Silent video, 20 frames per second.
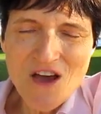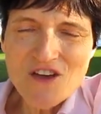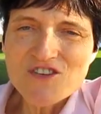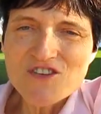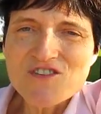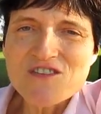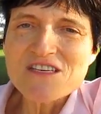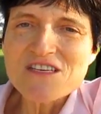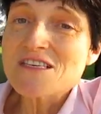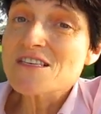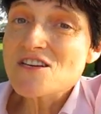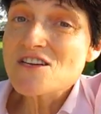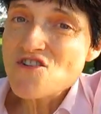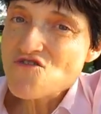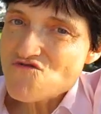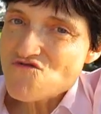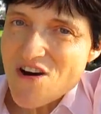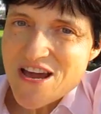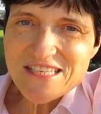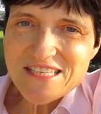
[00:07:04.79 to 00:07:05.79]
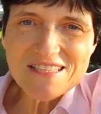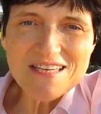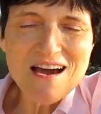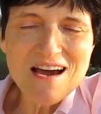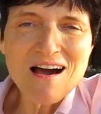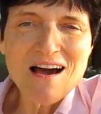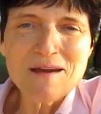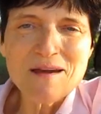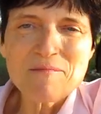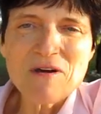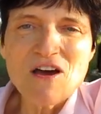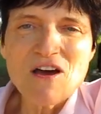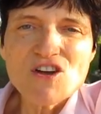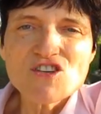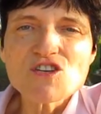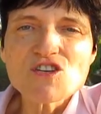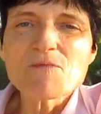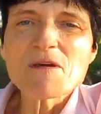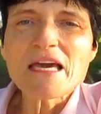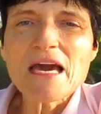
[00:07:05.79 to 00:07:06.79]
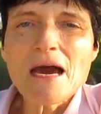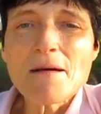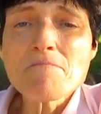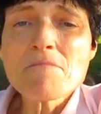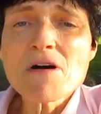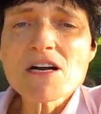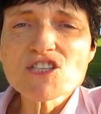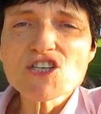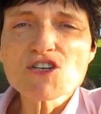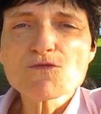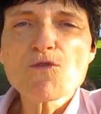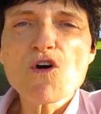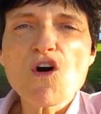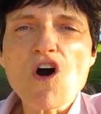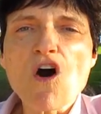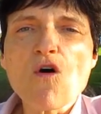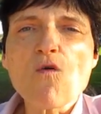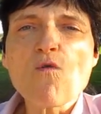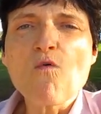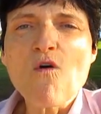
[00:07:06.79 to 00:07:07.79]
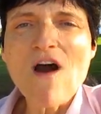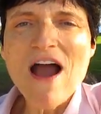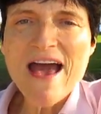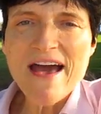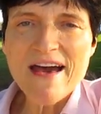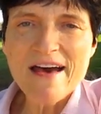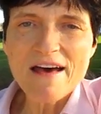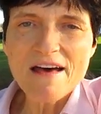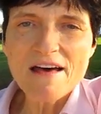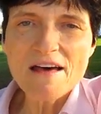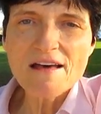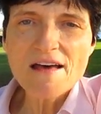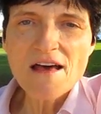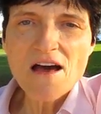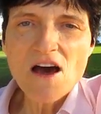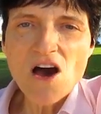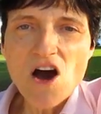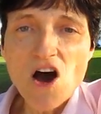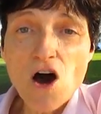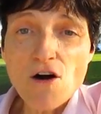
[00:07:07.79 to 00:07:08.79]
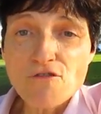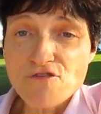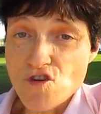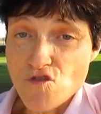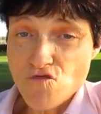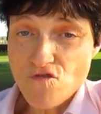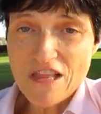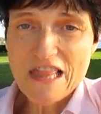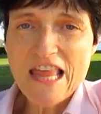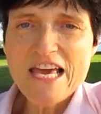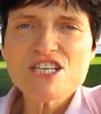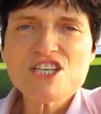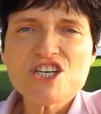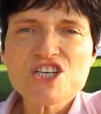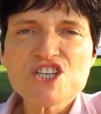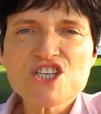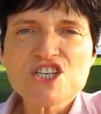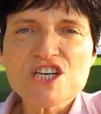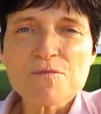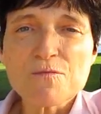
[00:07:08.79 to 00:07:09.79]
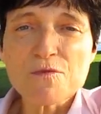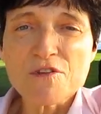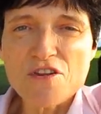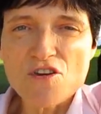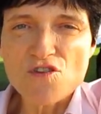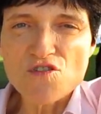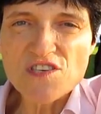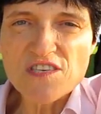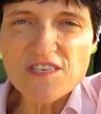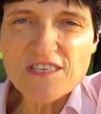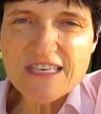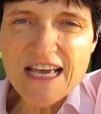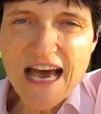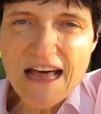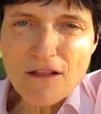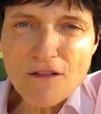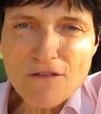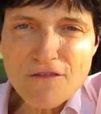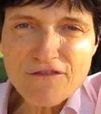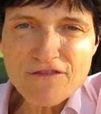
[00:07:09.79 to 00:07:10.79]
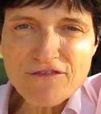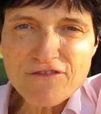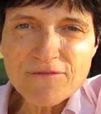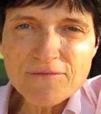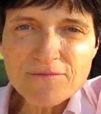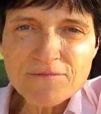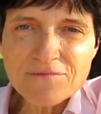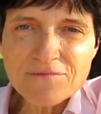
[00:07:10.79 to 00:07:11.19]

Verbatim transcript: So this is a great time to become much more aware of your relationship with yourself.